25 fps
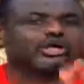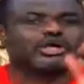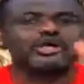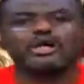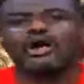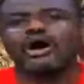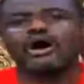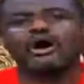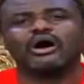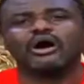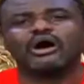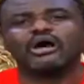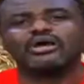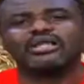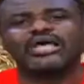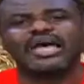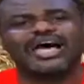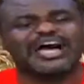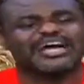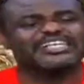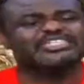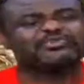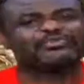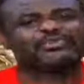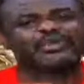God
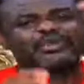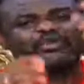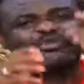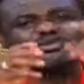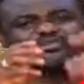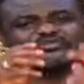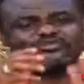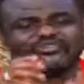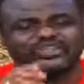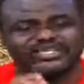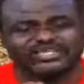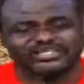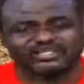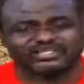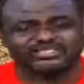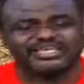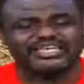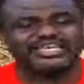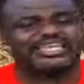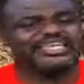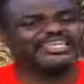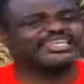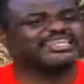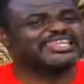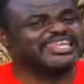has been revealed
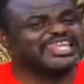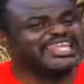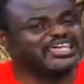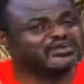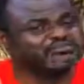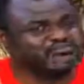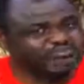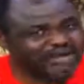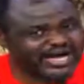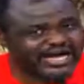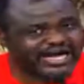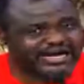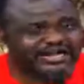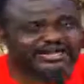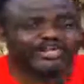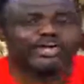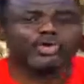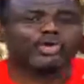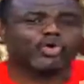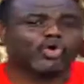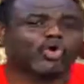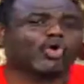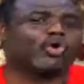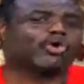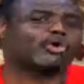in a man
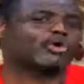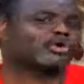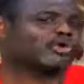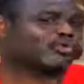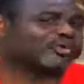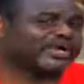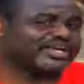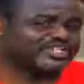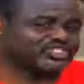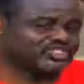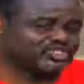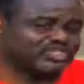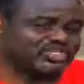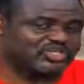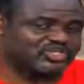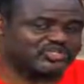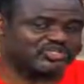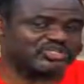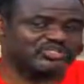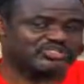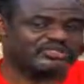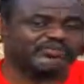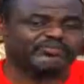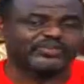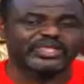called Christ
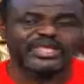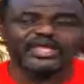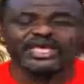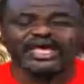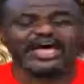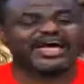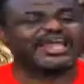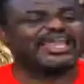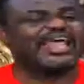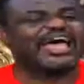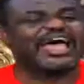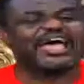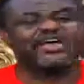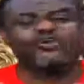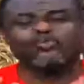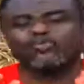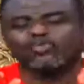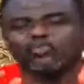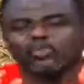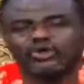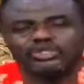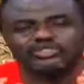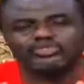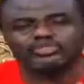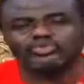Jesus. And I
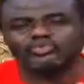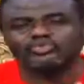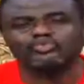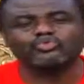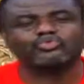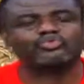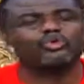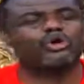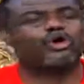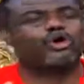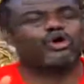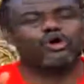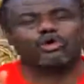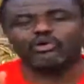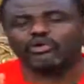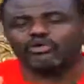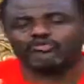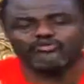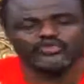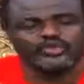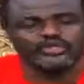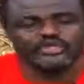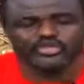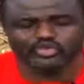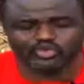want to all
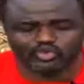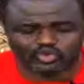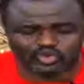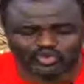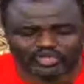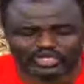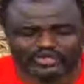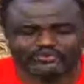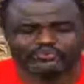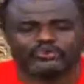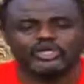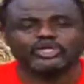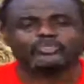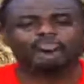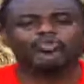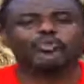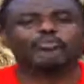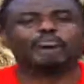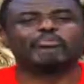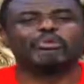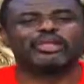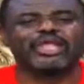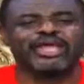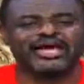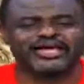of you in the UK to
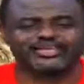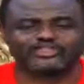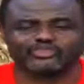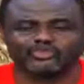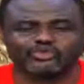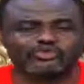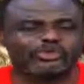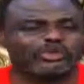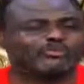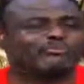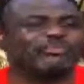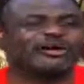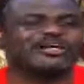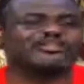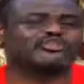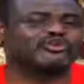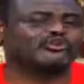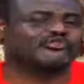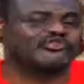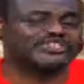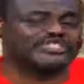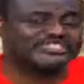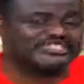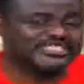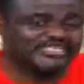plan to be part
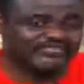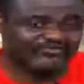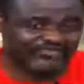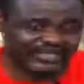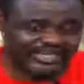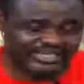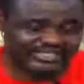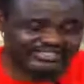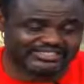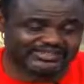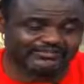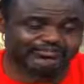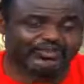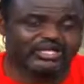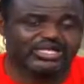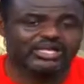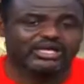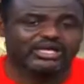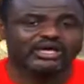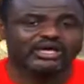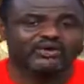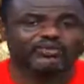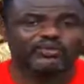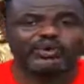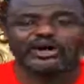of this event.
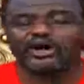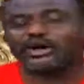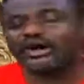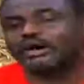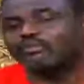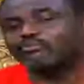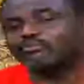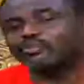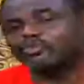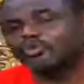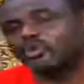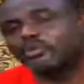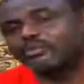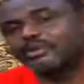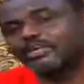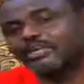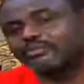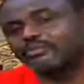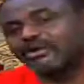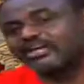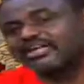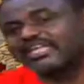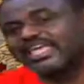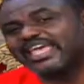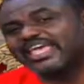Well, I'm talking
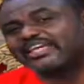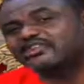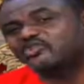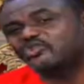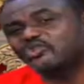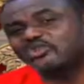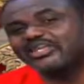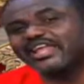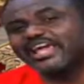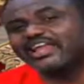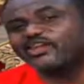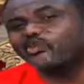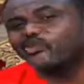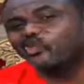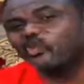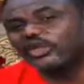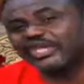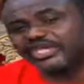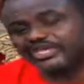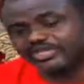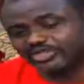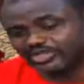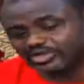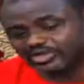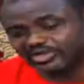about 8 to 9
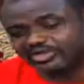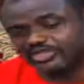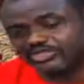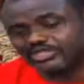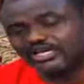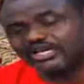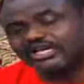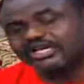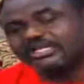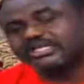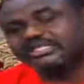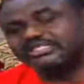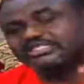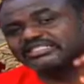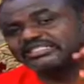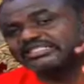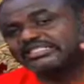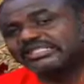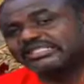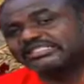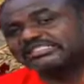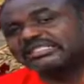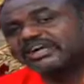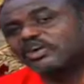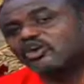locations. The
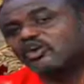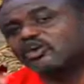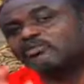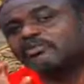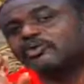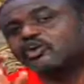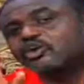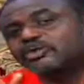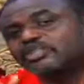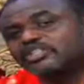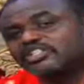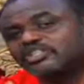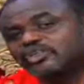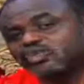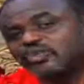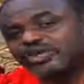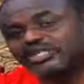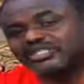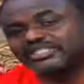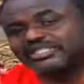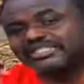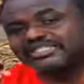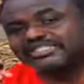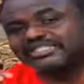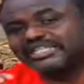details are coming on the
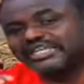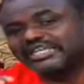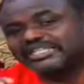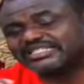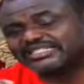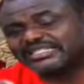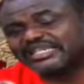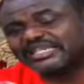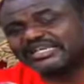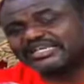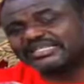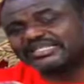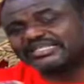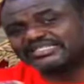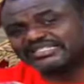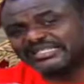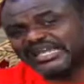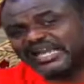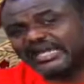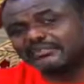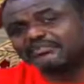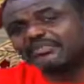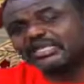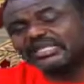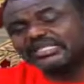screen. The date, the
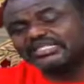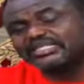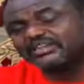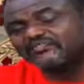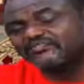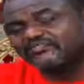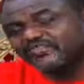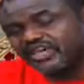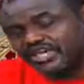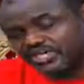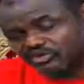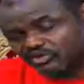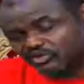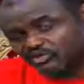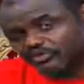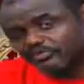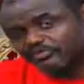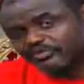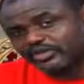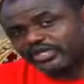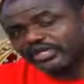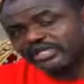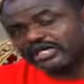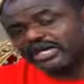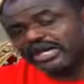time, the venue,
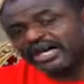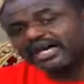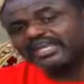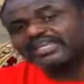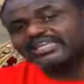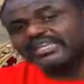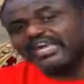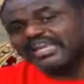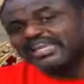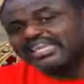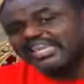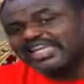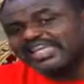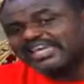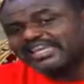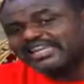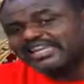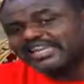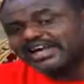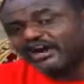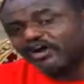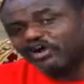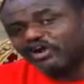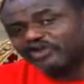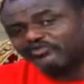and that
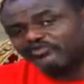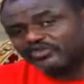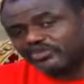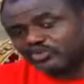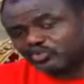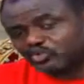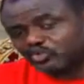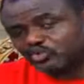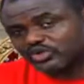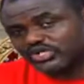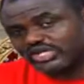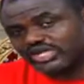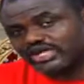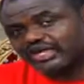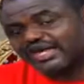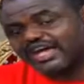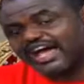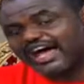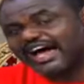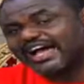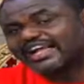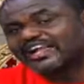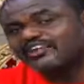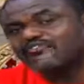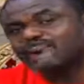area of the UK,
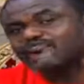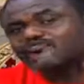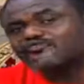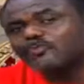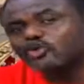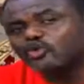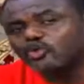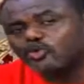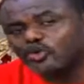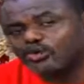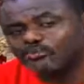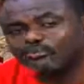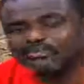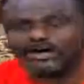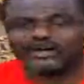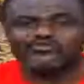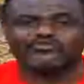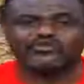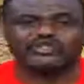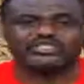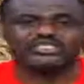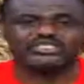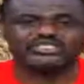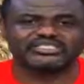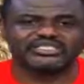and a phone number
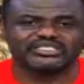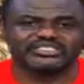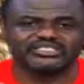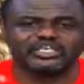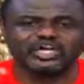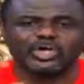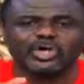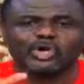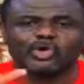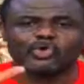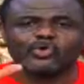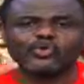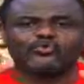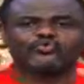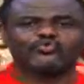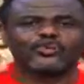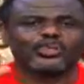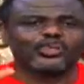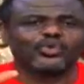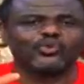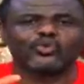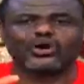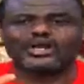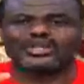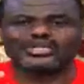for details. Look for
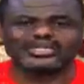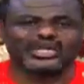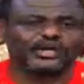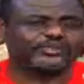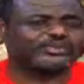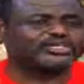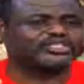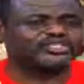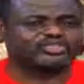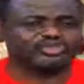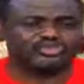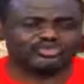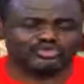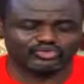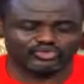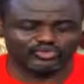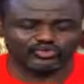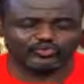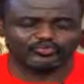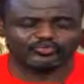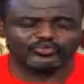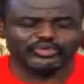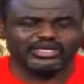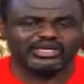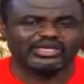the one nearest to
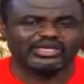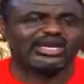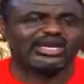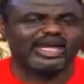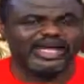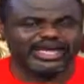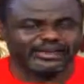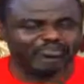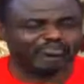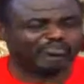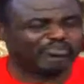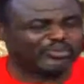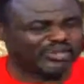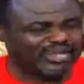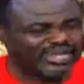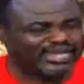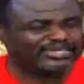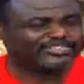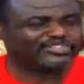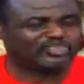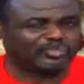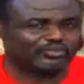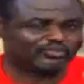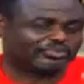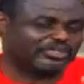you and
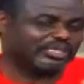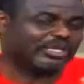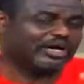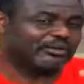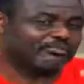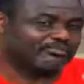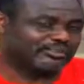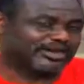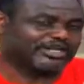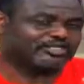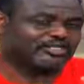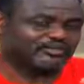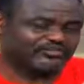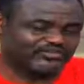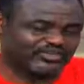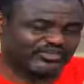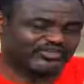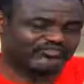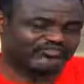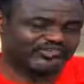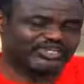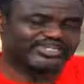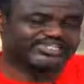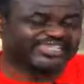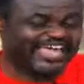plan to be a part of the
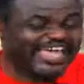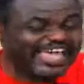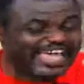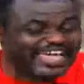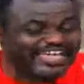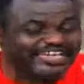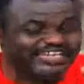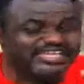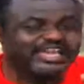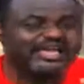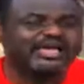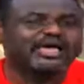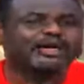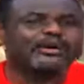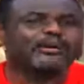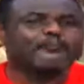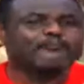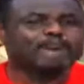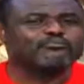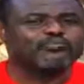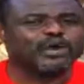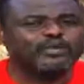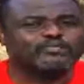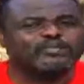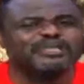event. And
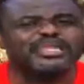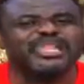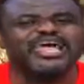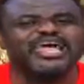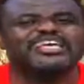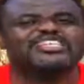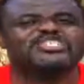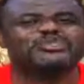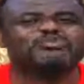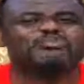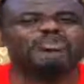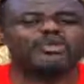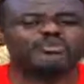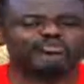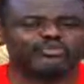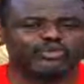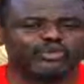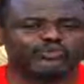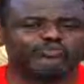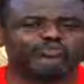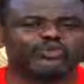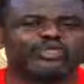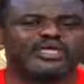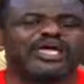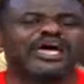mobilize people.
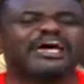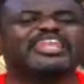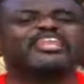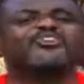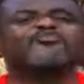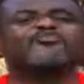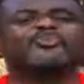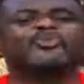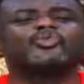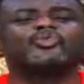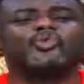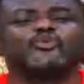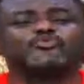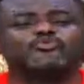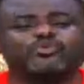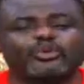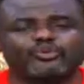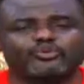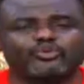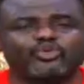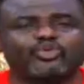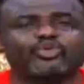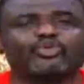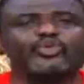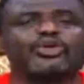And if you know
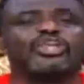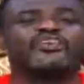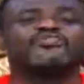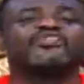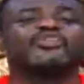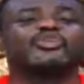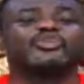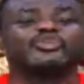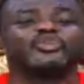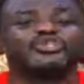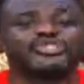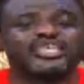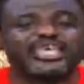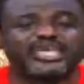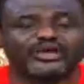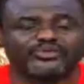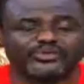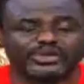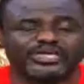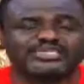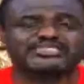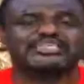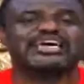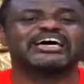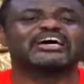people who live in those
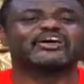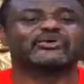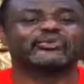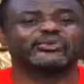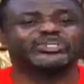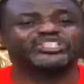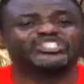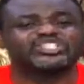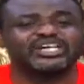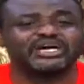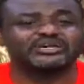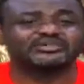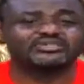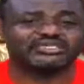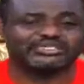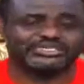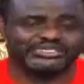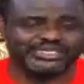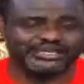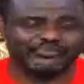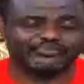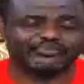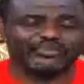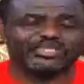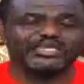areas, reach out to
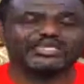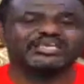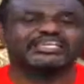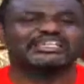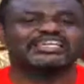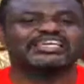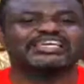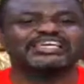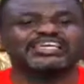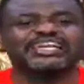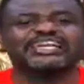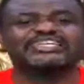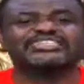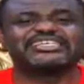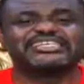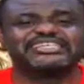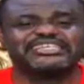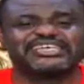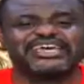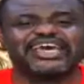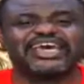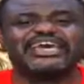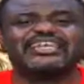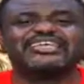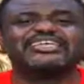them. The
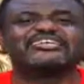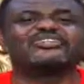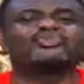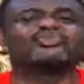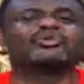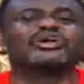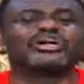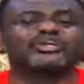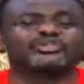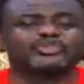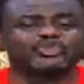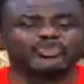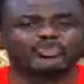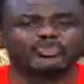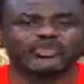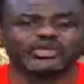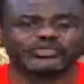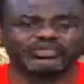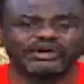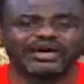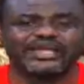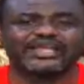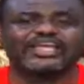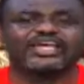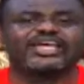greatest kindness you can do to a
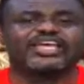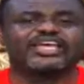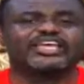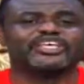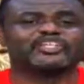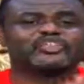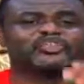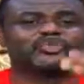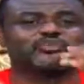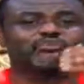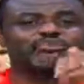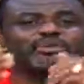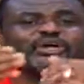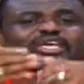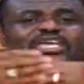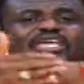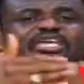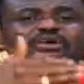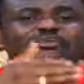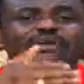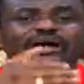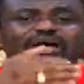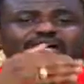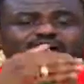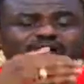man is to bring
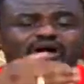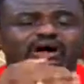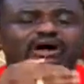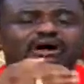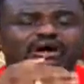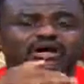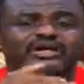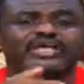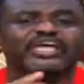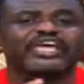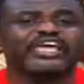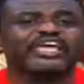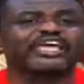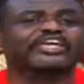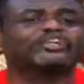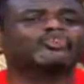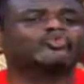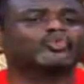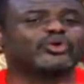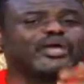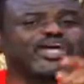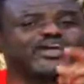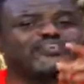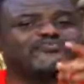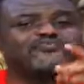him and God
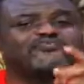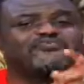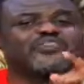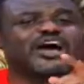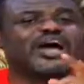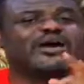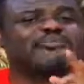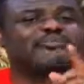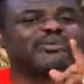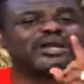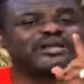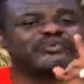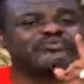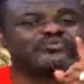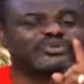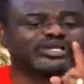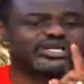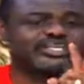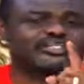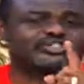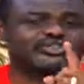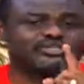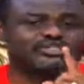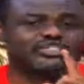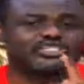into a vibrant
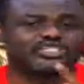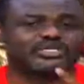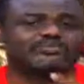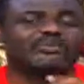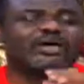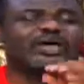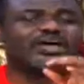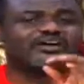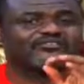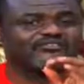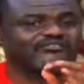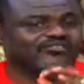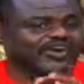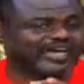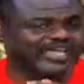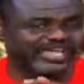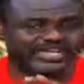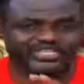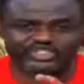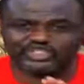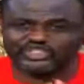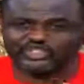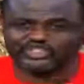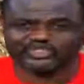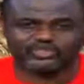relationship
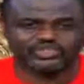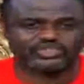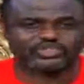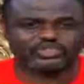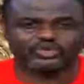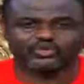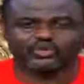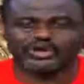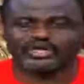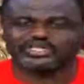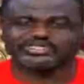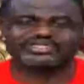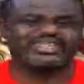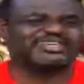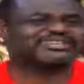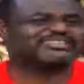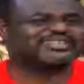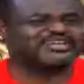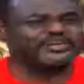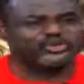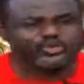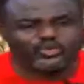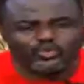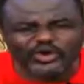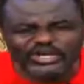via Jesus Christ. That's
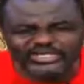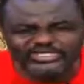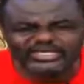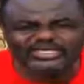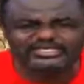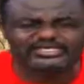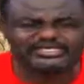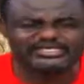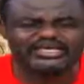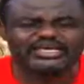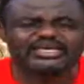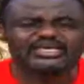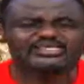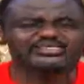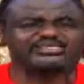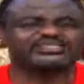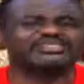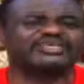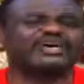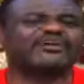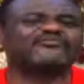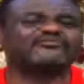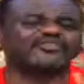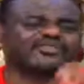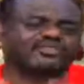the greatest
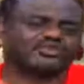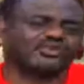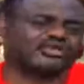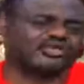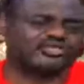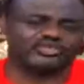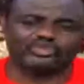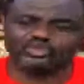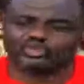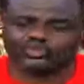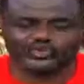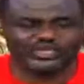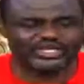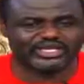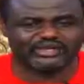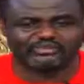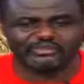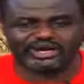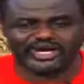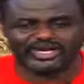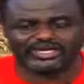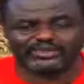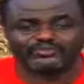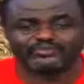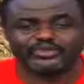service you can do to
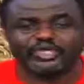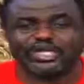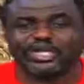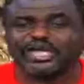anybody.